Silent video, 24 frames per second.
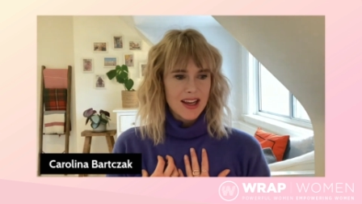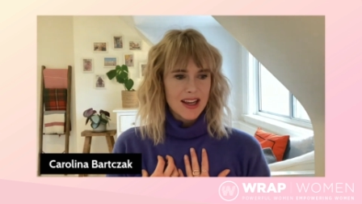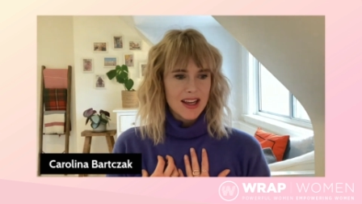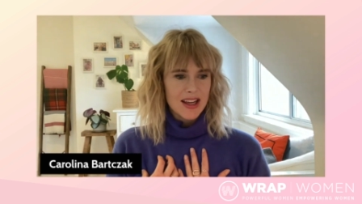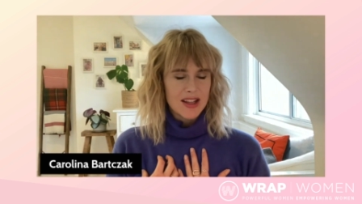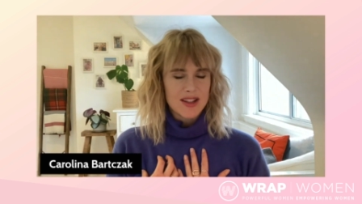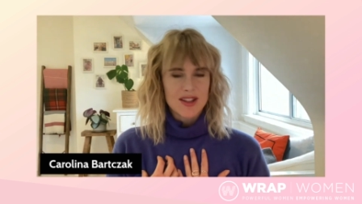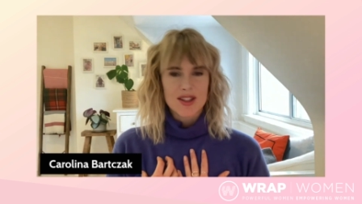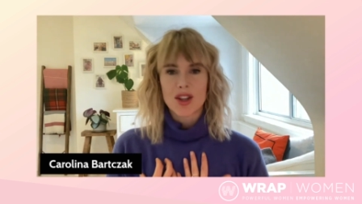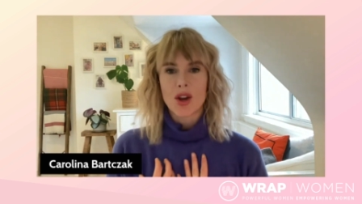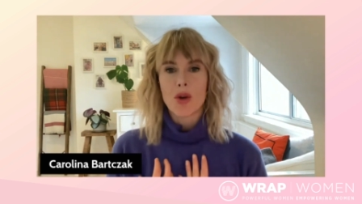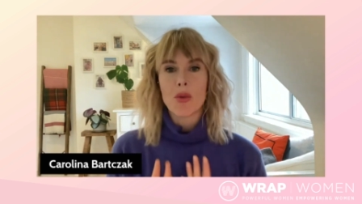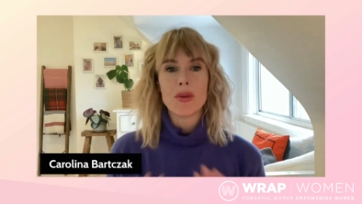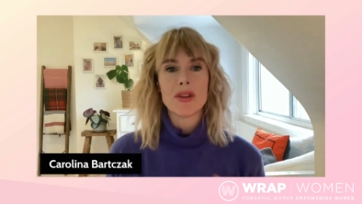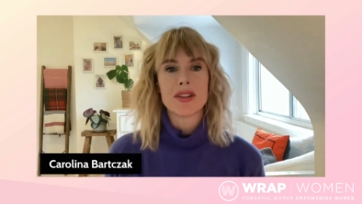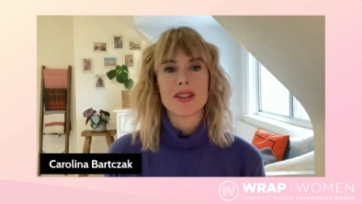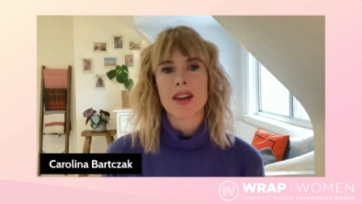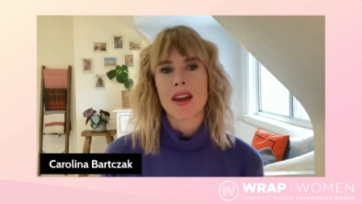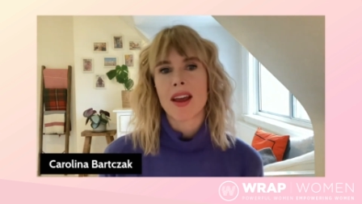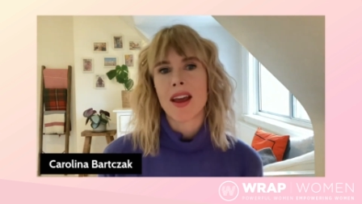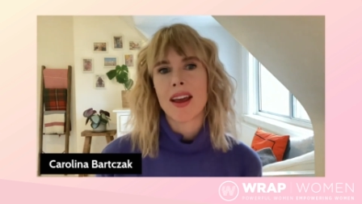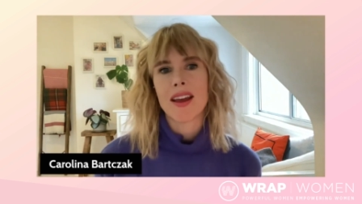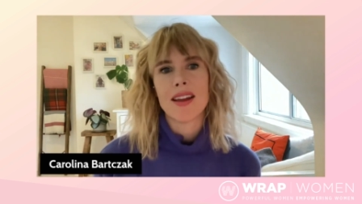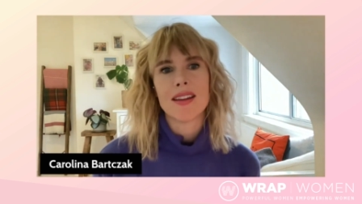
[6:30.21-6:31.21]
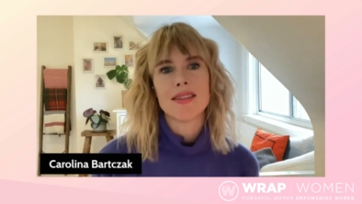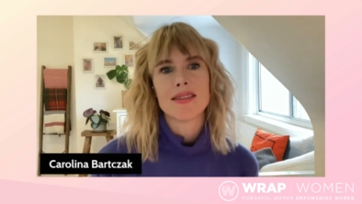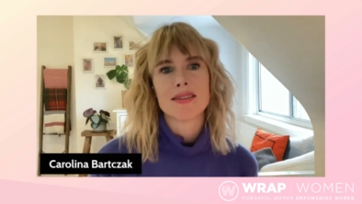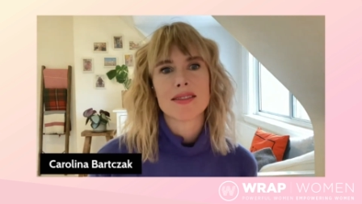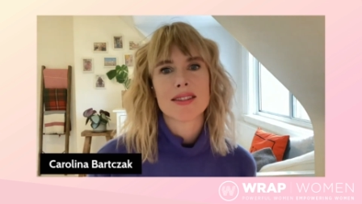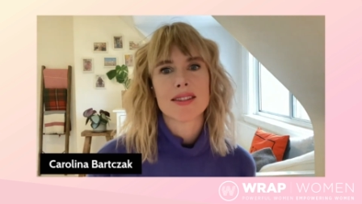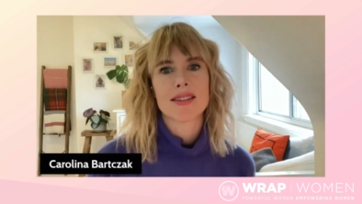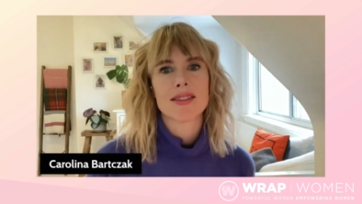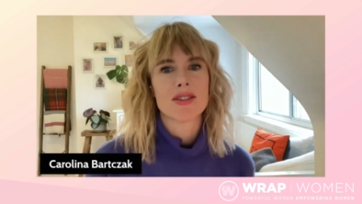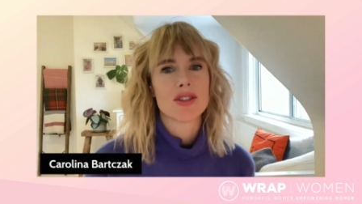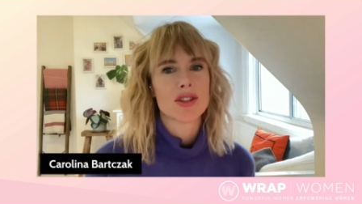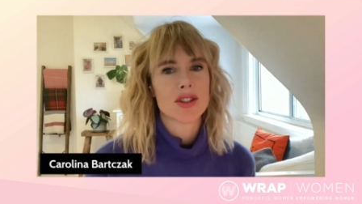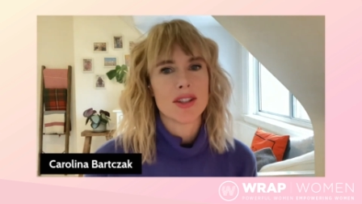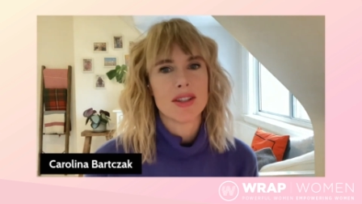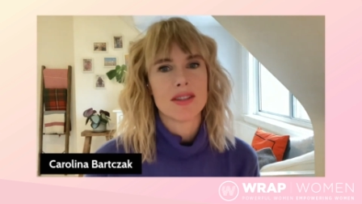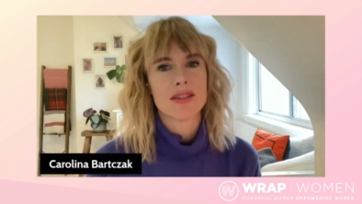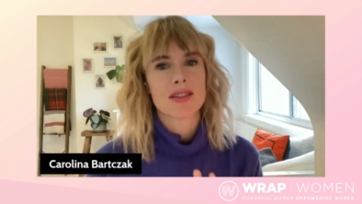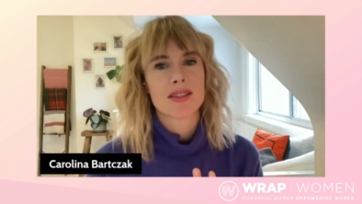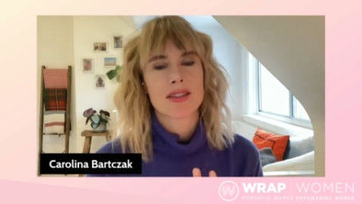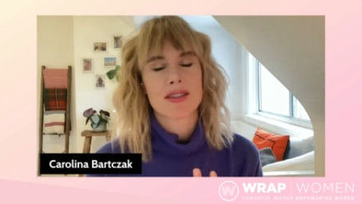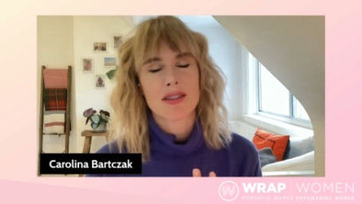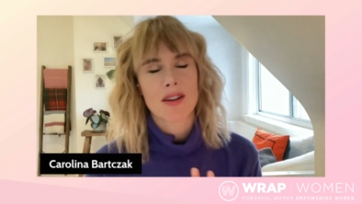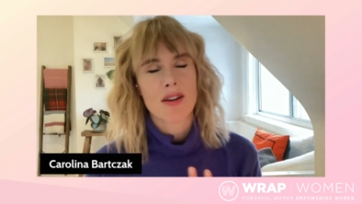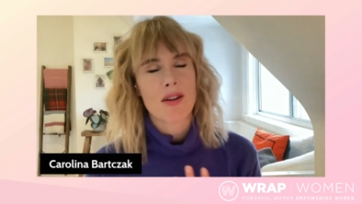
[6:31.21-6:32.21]
it's so intense and
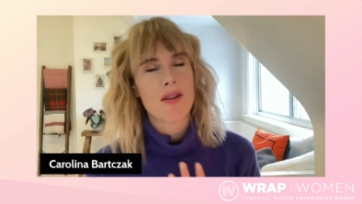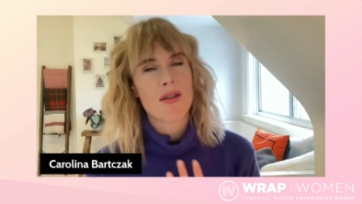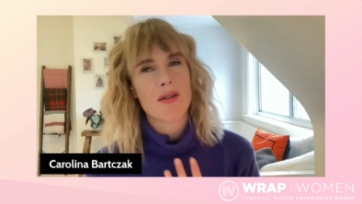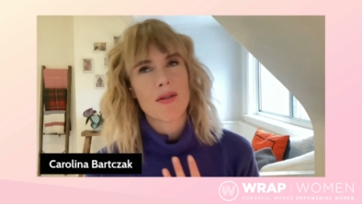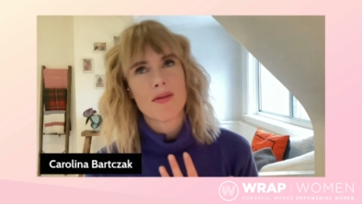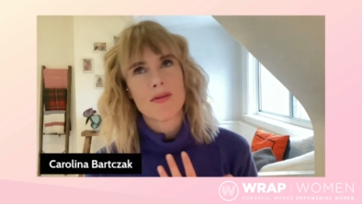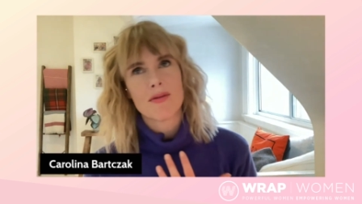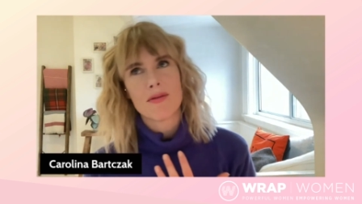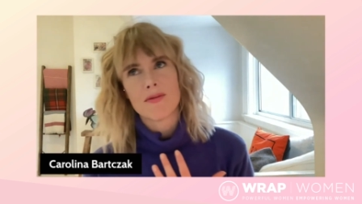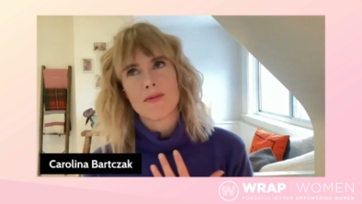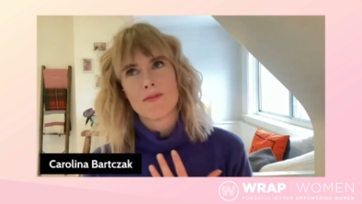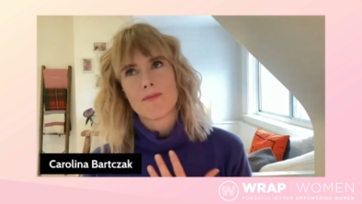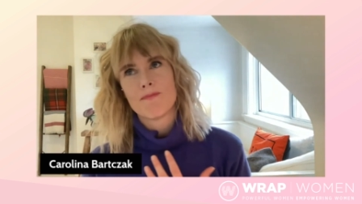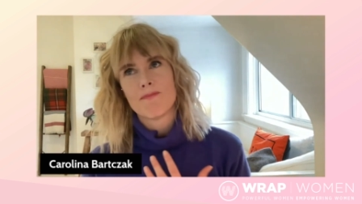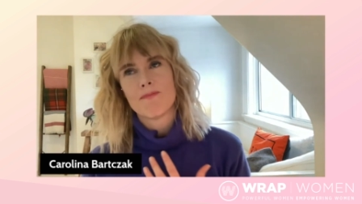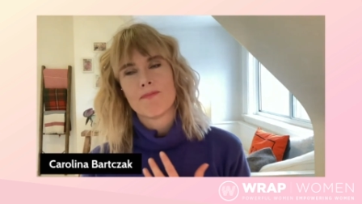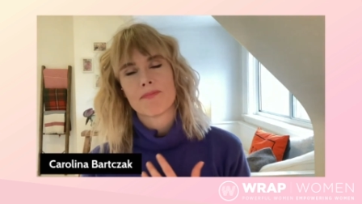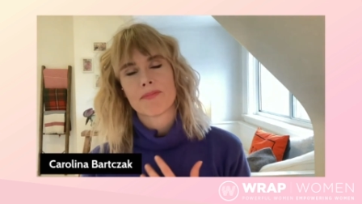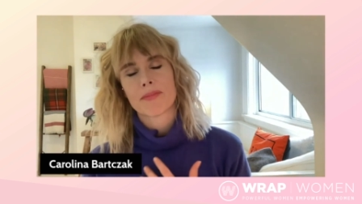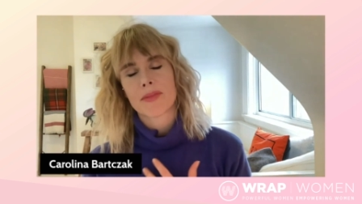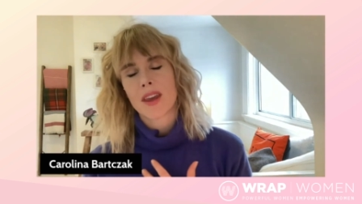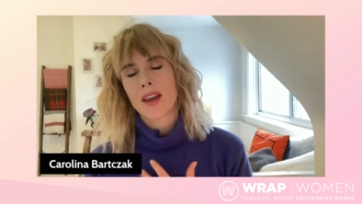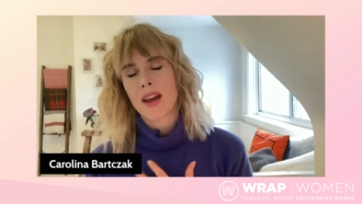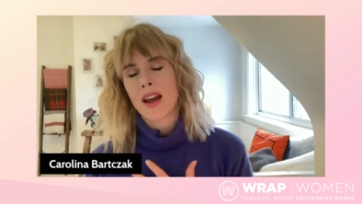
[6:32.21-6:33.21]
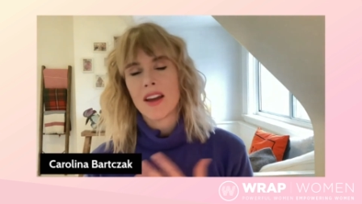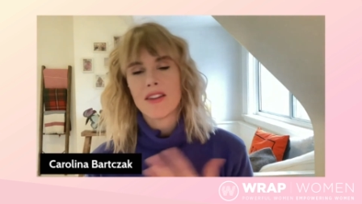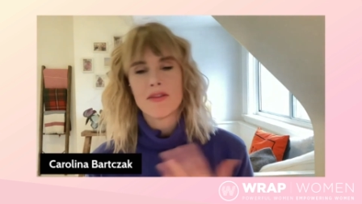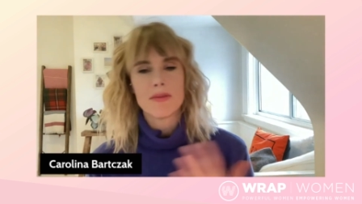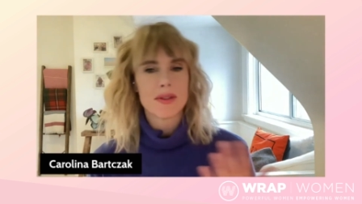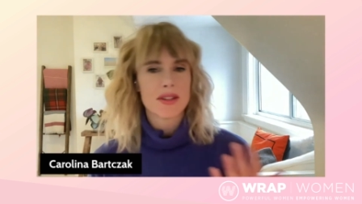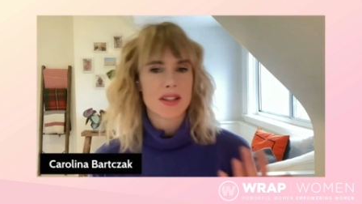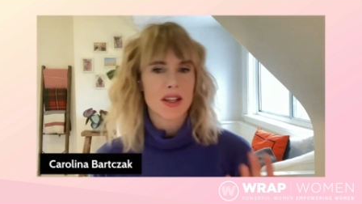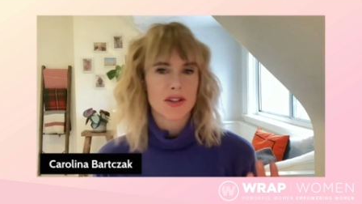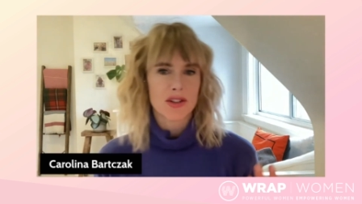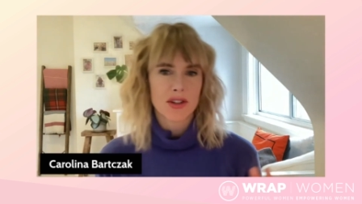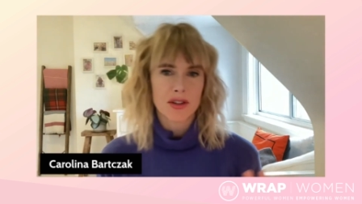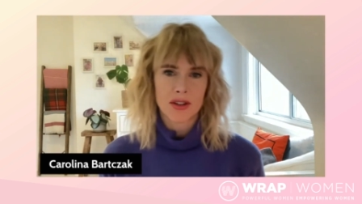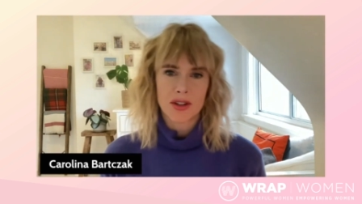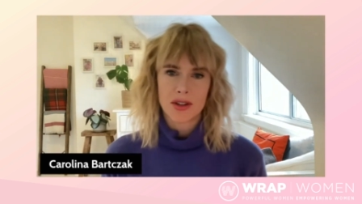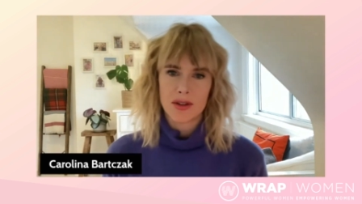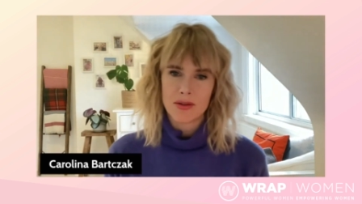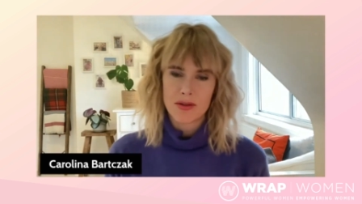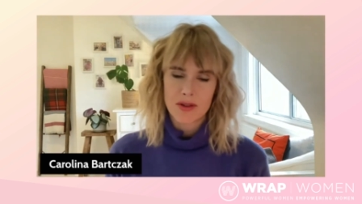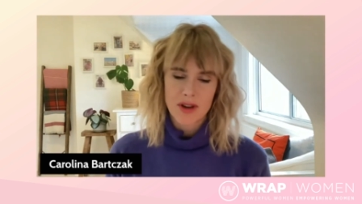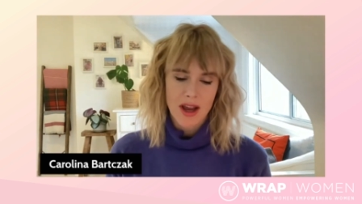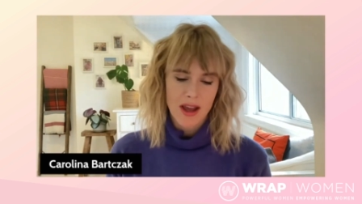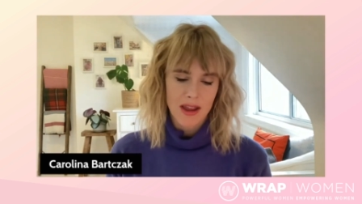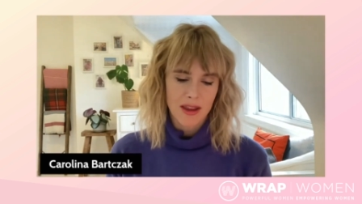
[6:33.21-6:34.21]
she's so I've been such a
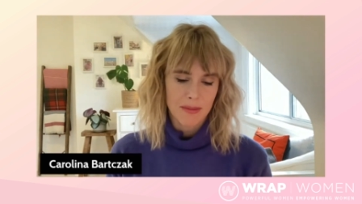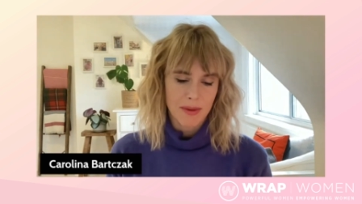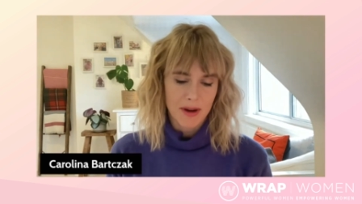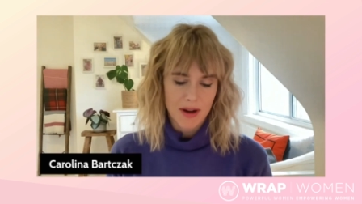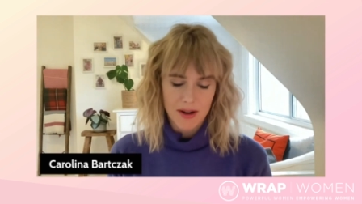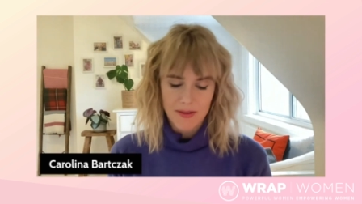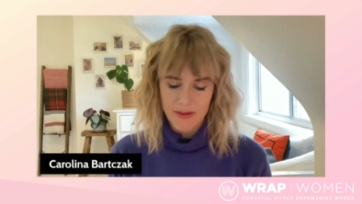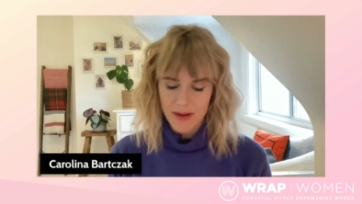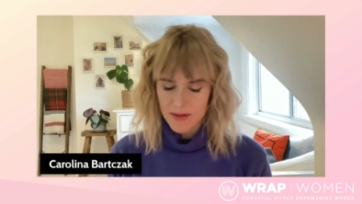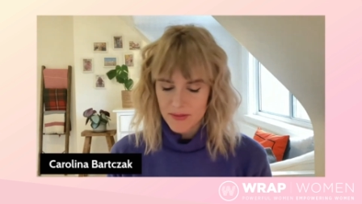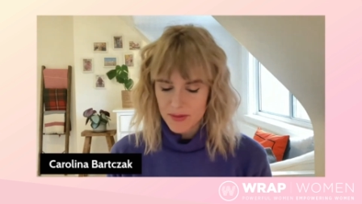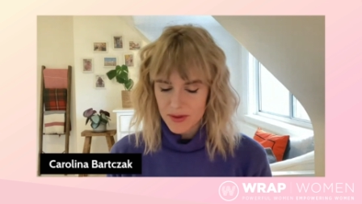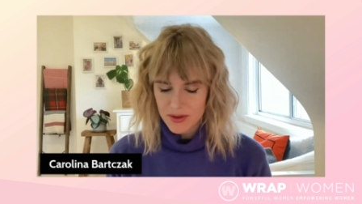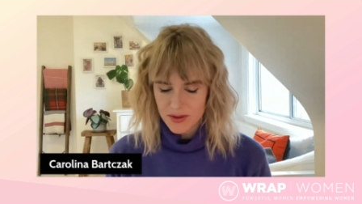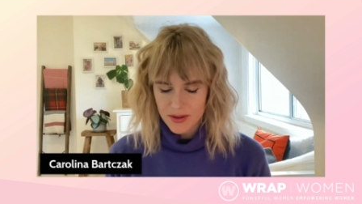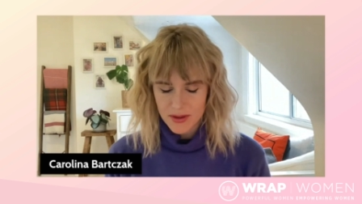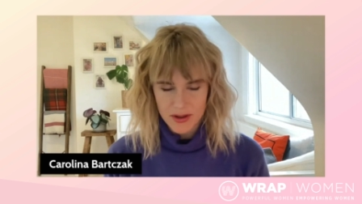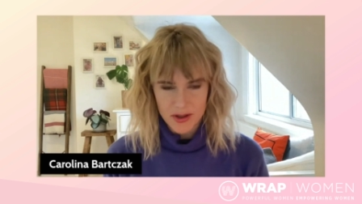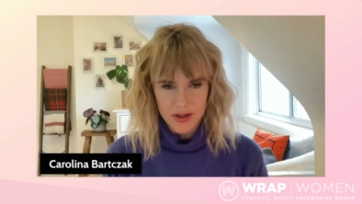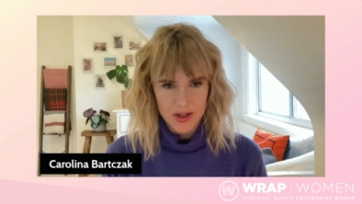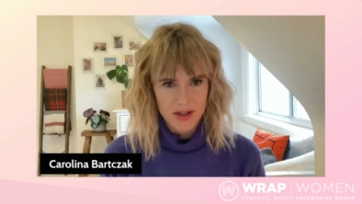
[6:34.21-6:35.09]
huge Halle Berry fan for so long.